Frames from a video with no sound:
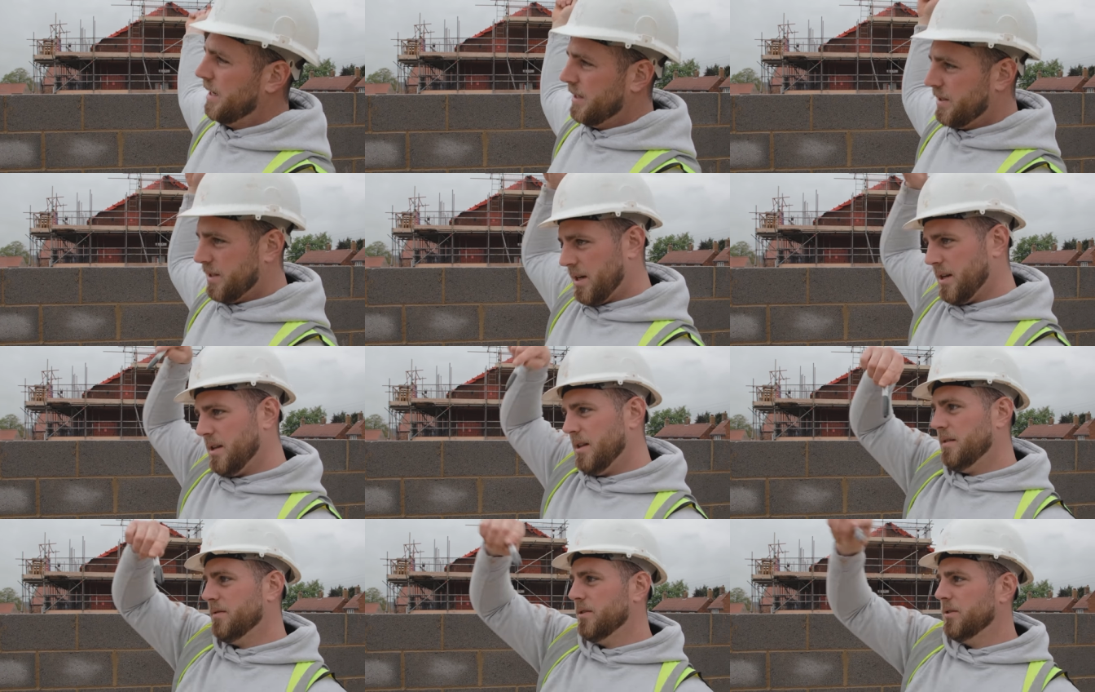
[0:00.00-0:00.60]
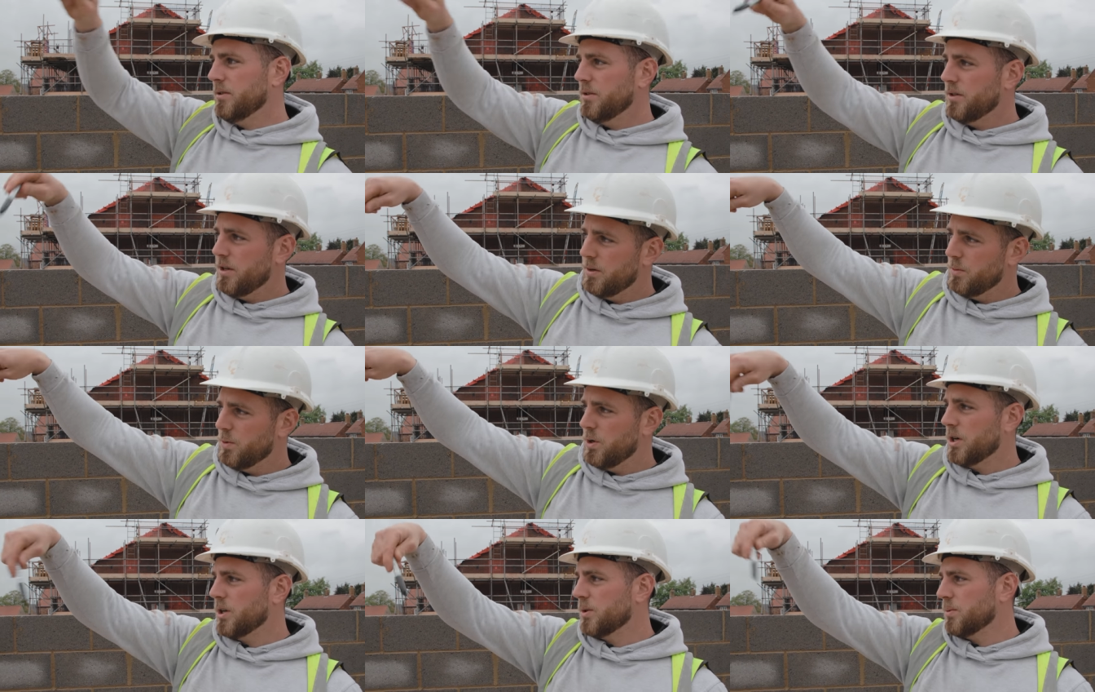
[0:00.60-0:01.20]
9, 10, 11
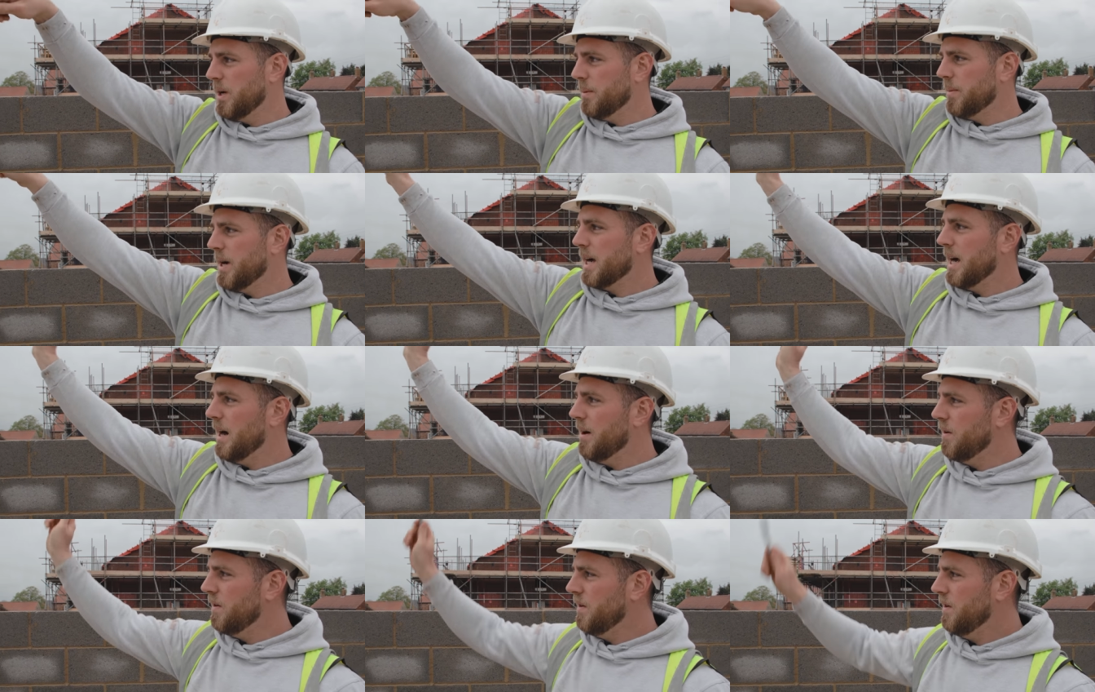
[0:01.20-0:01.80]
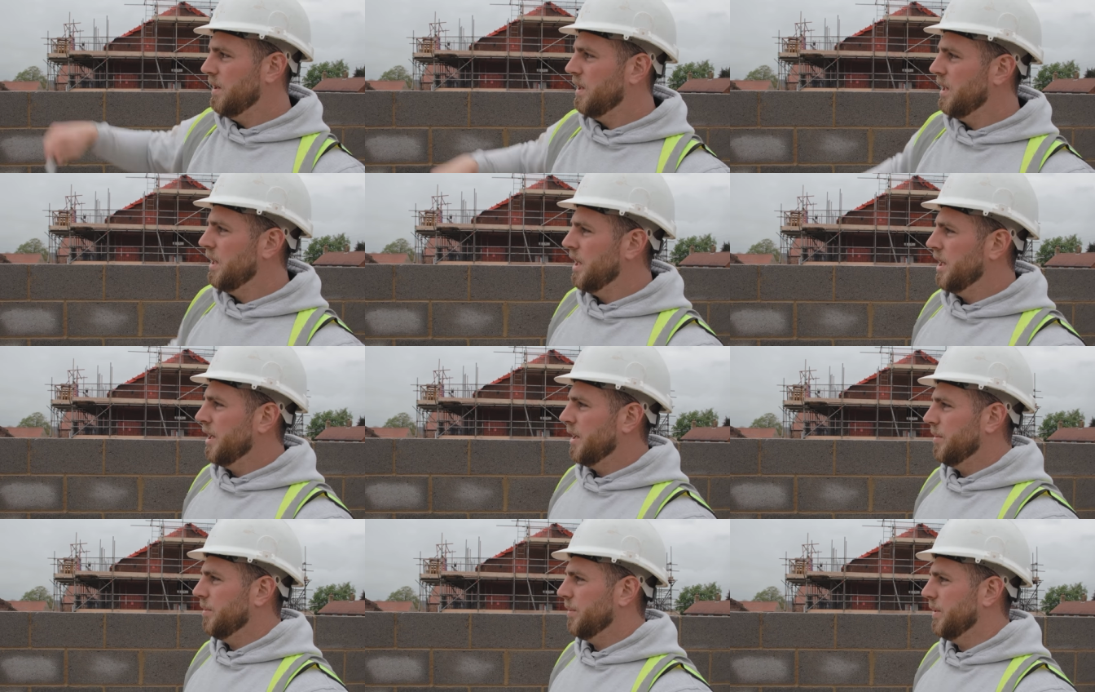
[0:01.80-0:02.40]
and work his way back out,
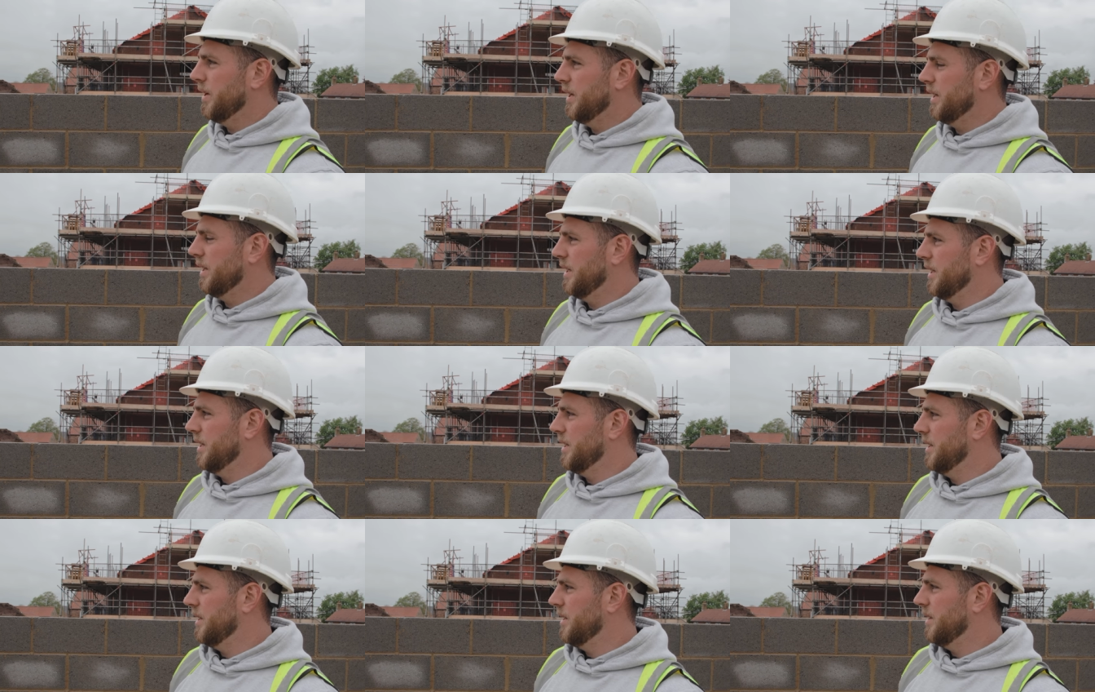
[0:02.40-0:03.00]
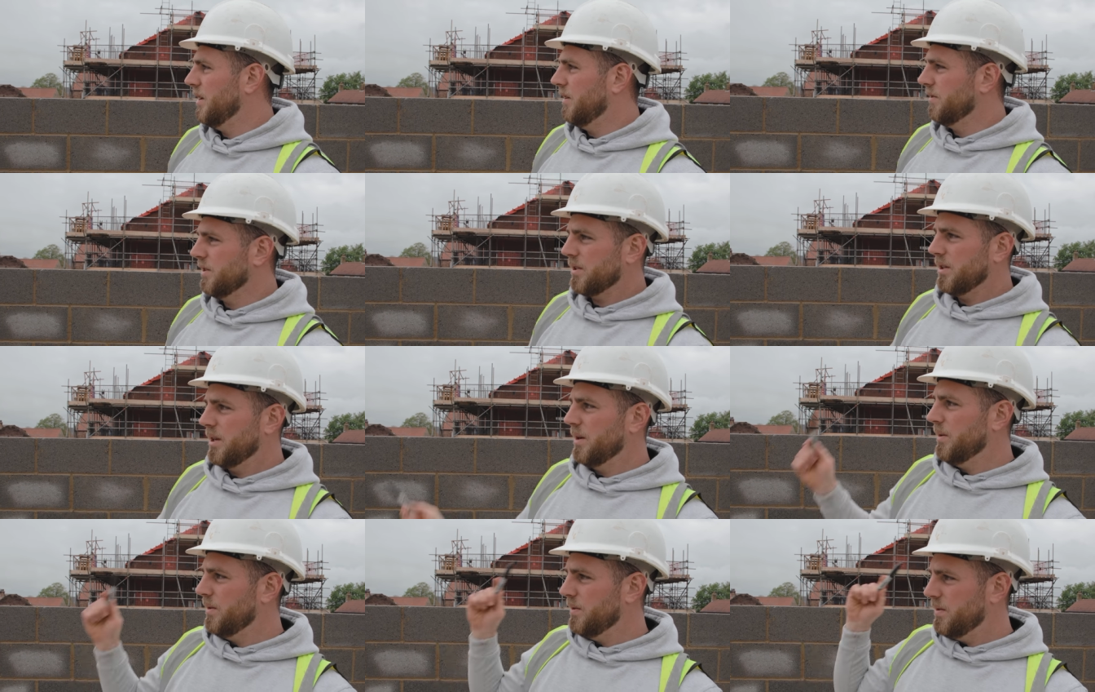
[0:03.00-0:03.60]
but
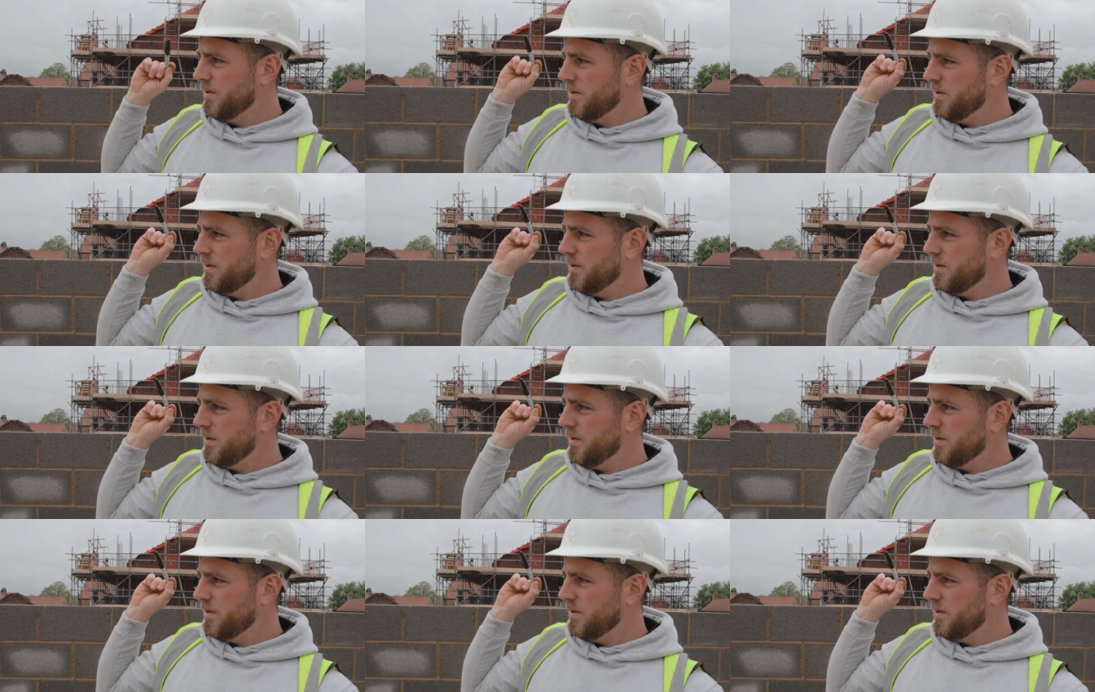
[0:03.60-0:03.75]
obviously